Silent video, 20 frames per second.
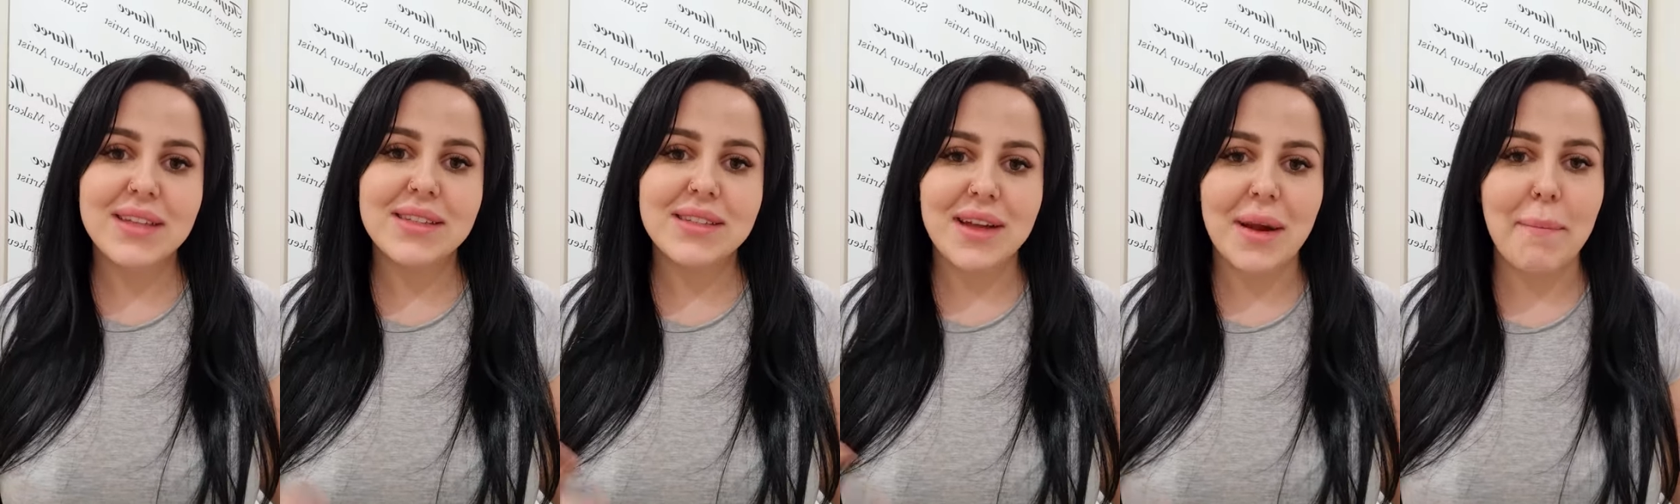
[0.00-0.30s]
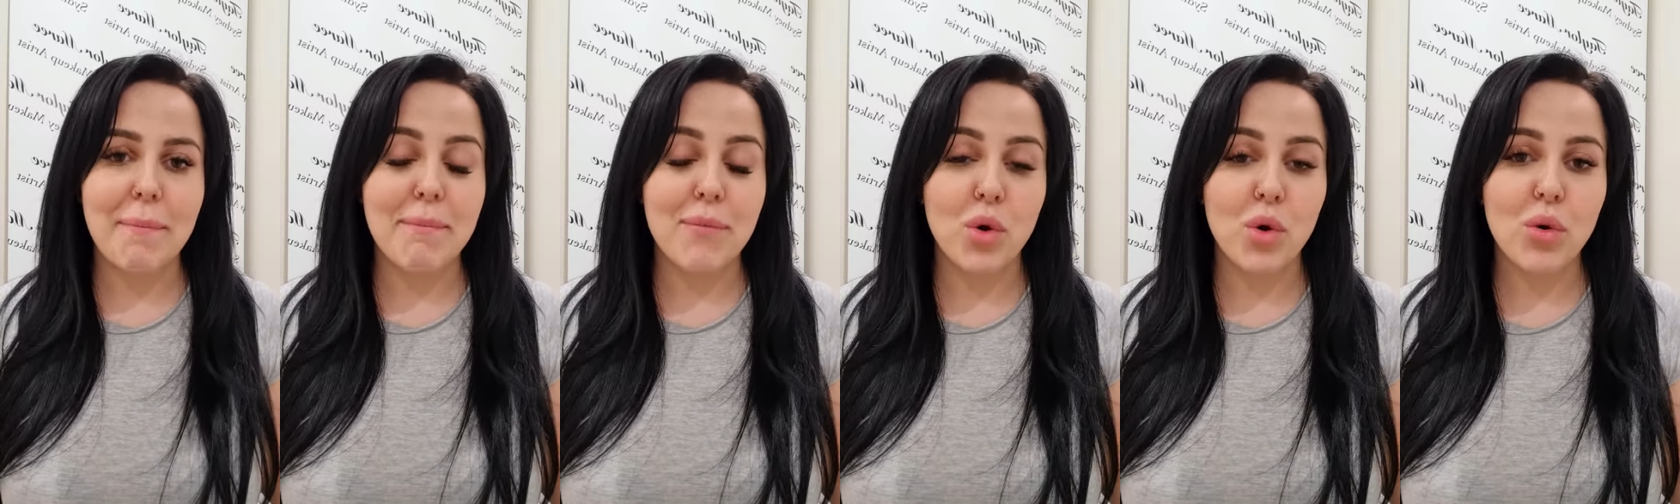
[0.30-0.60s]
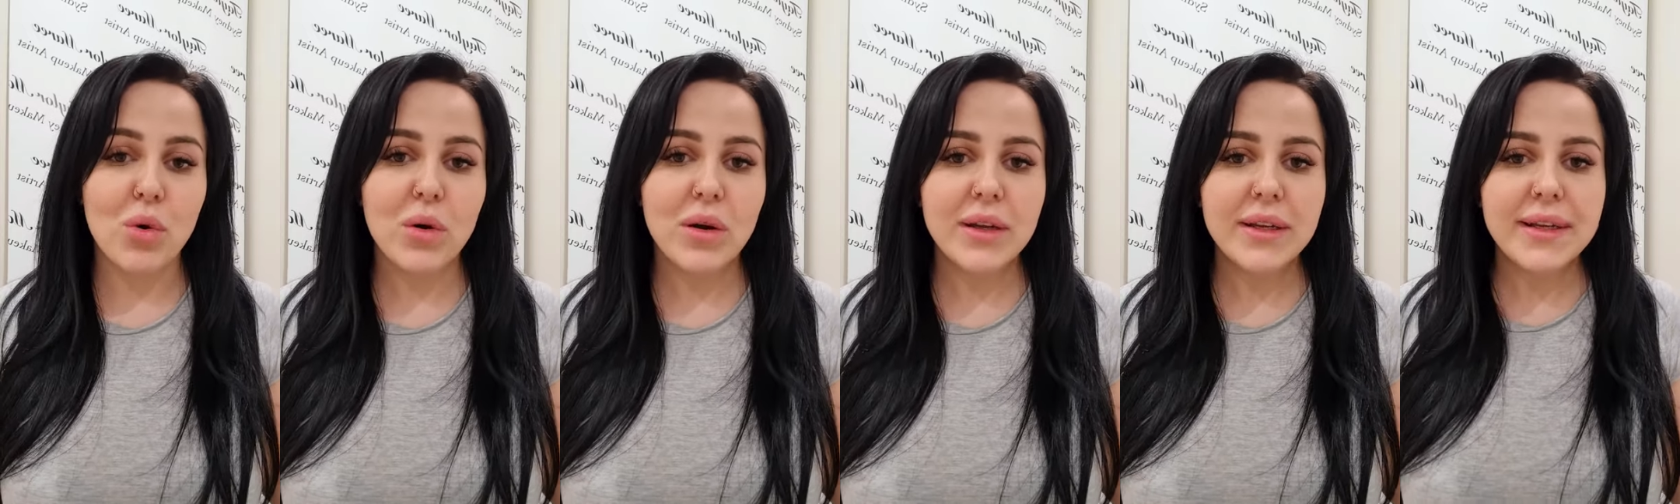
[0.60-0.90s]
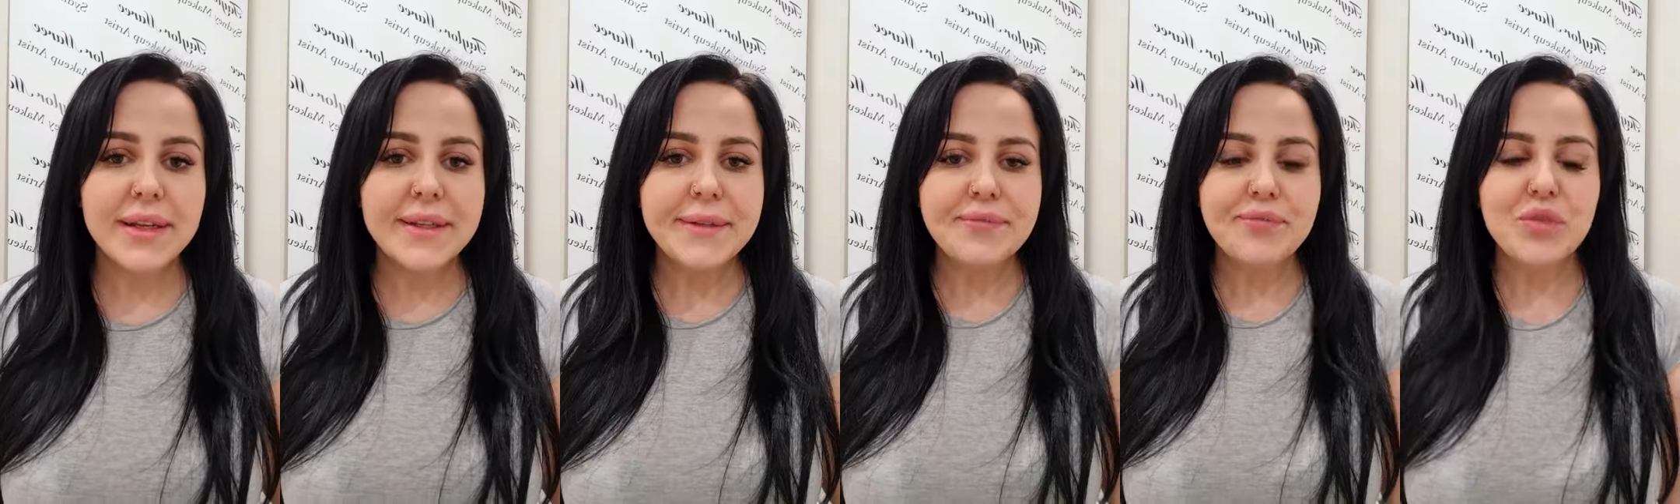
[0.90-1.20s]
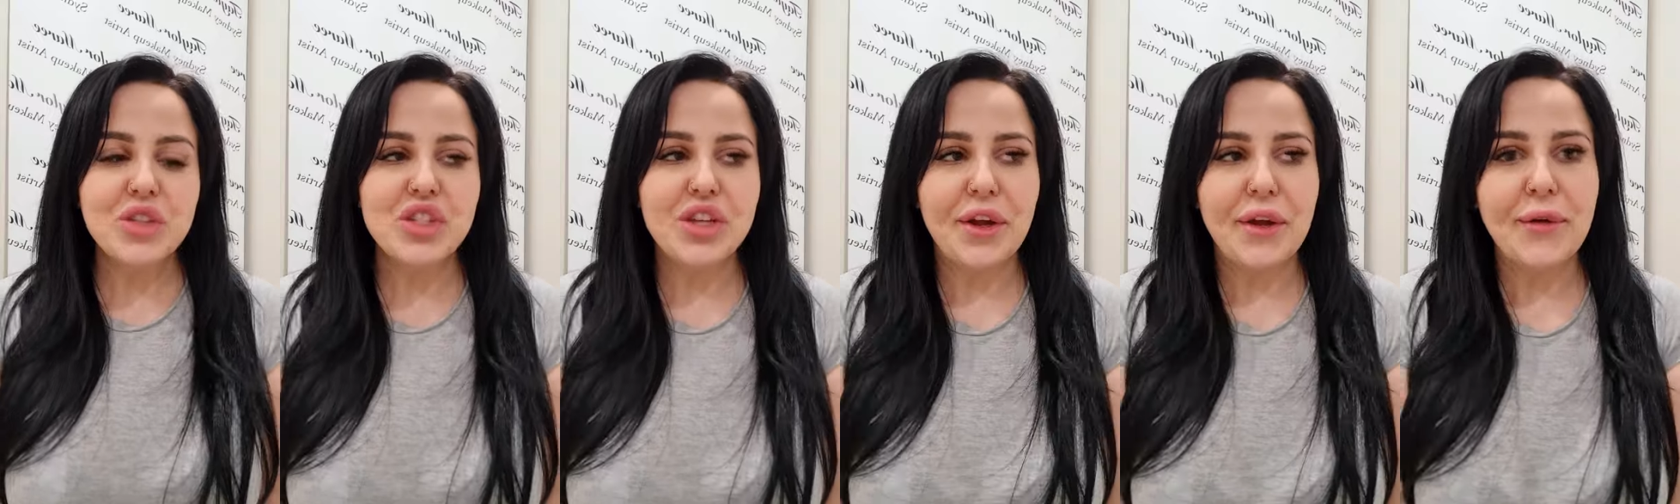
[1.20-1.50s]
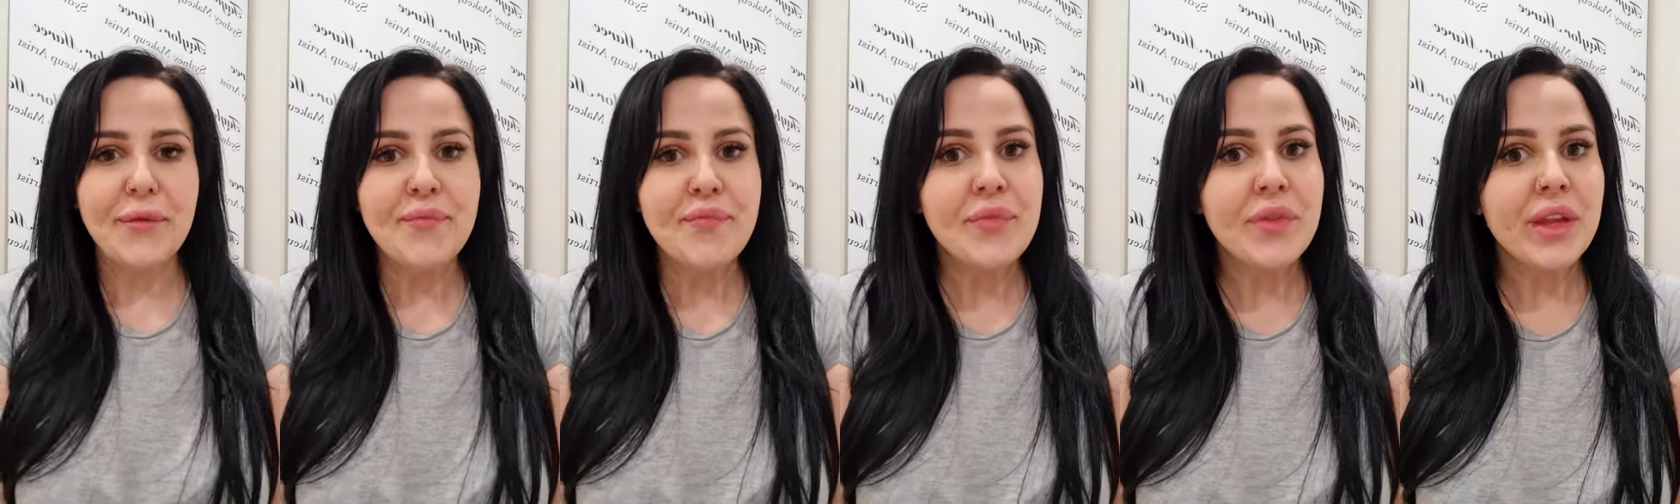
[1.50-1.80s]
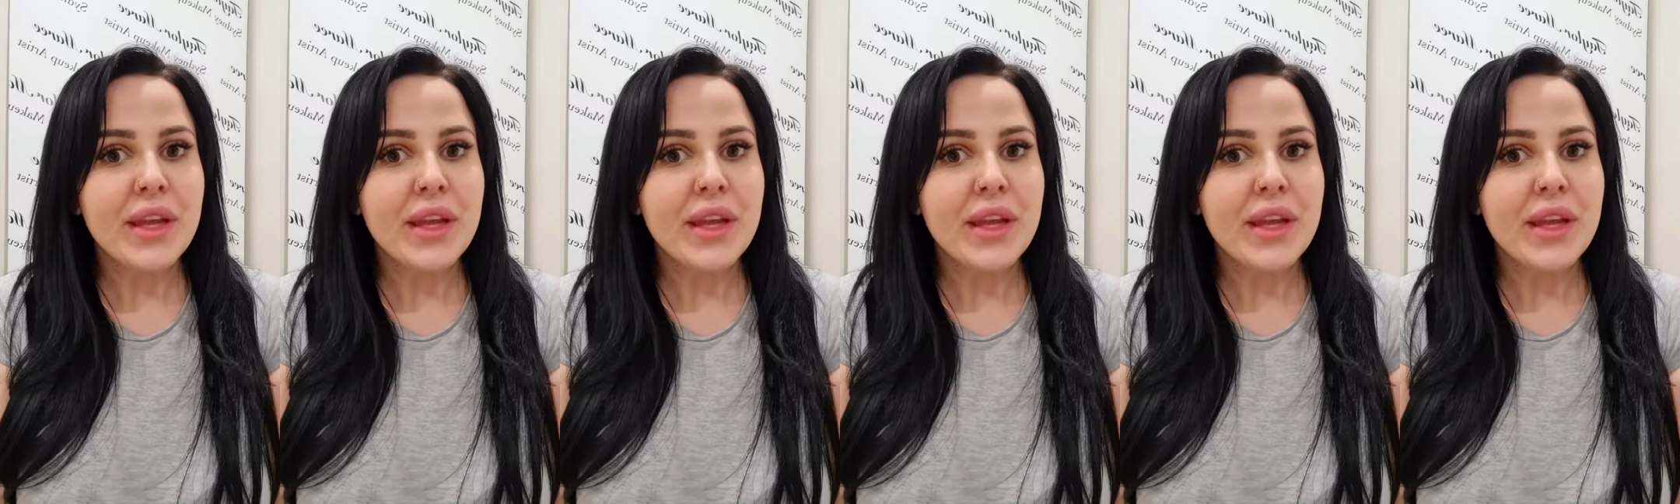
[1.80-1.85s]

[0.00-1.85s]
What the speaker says: some more. So